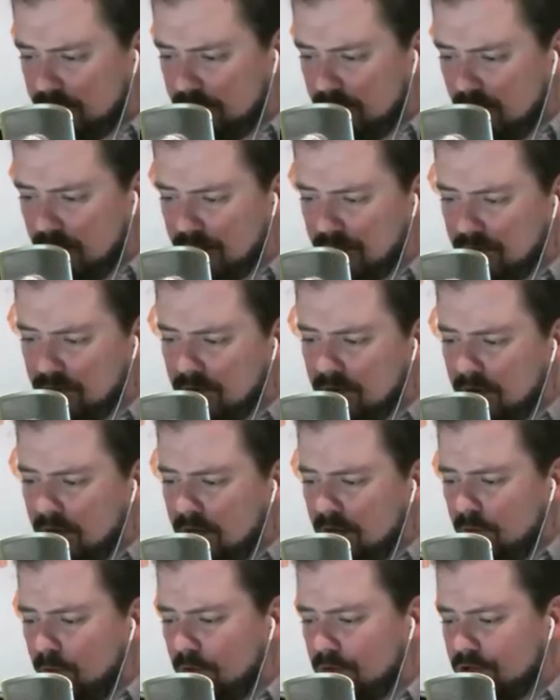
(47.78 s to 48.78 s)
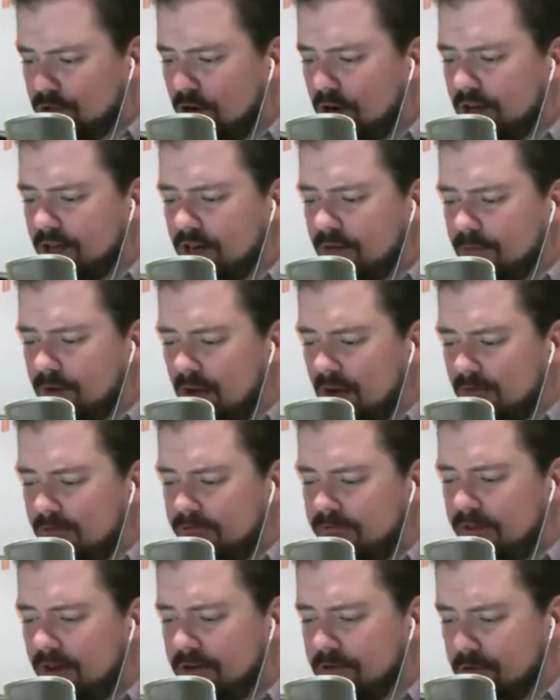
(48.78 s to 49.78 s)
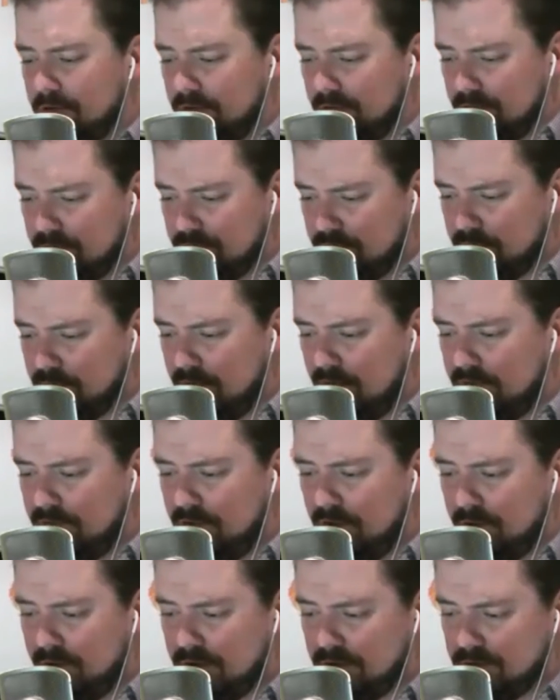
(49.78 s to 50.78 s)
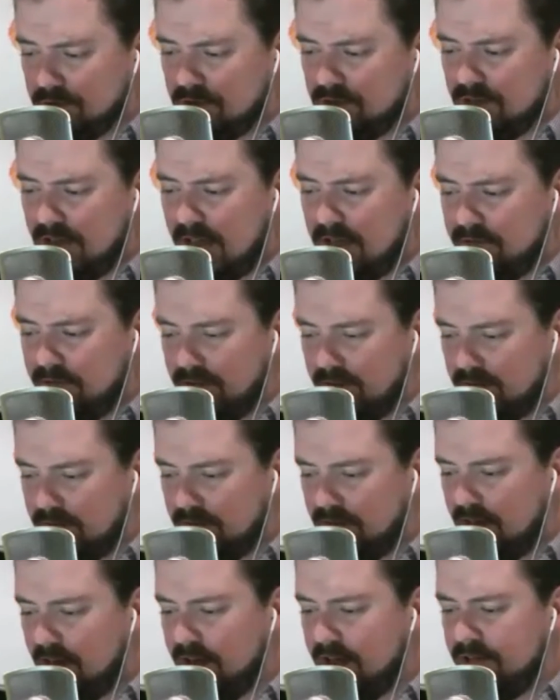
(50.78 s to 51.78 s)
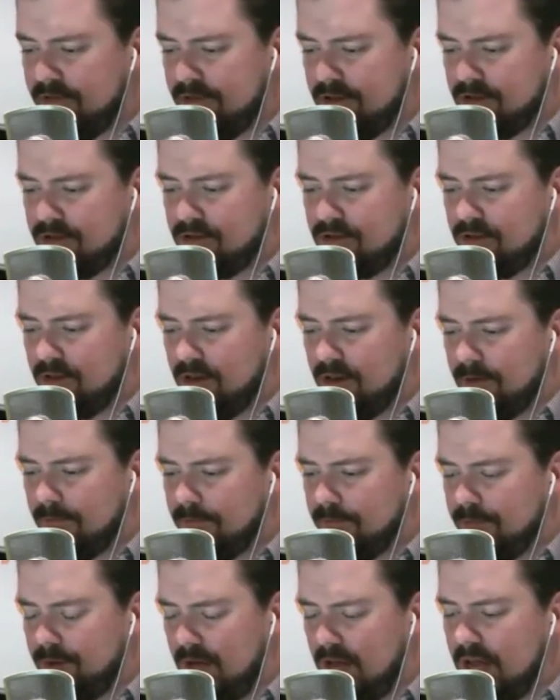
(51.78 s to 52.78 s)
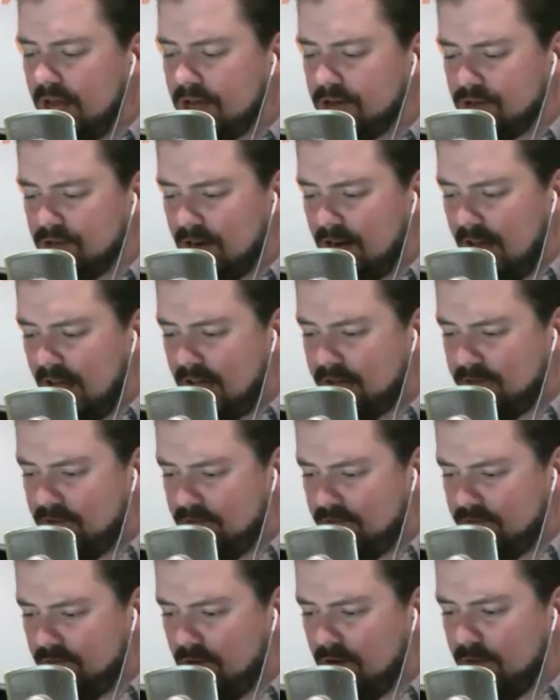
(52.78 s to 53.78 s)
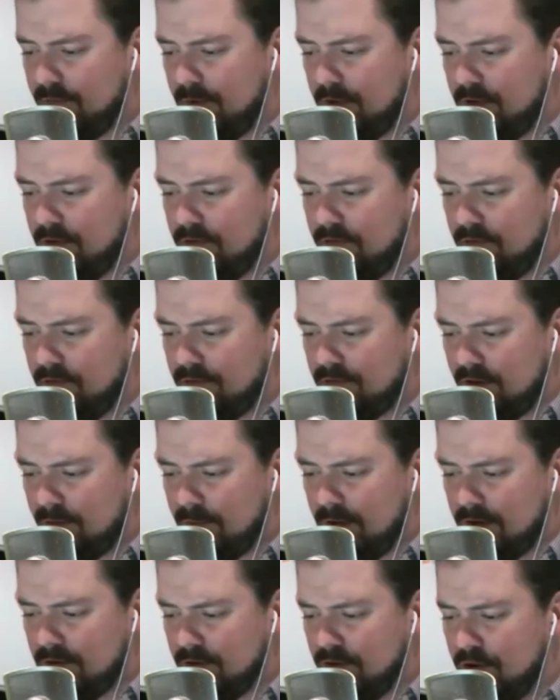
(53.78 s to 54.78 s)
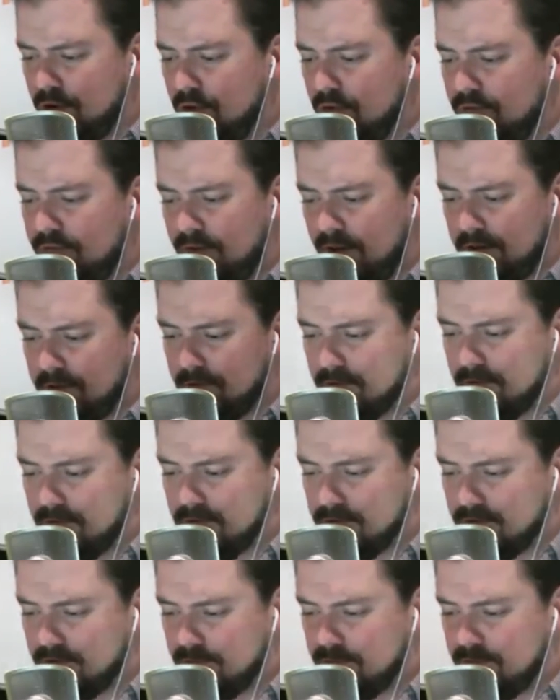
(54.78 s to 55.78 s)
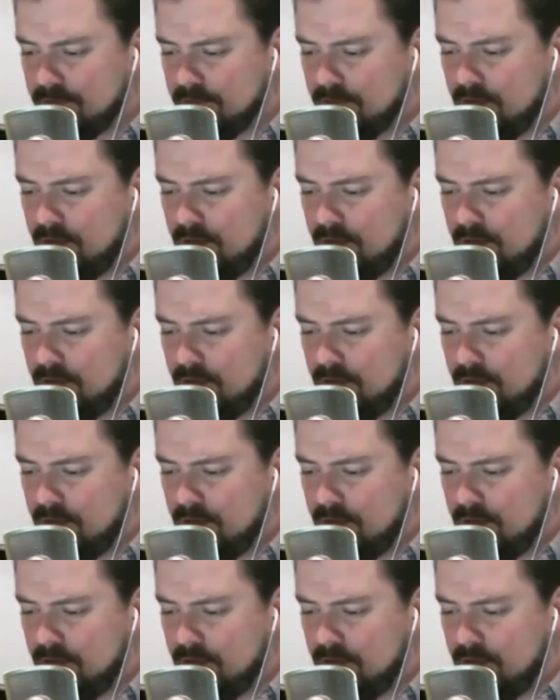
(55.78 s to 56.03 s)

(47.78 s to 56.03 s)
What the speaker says: Hunter, we're talking about federalism, if you can save it. Now, in this piece that I have in front of me, you talk about new federalism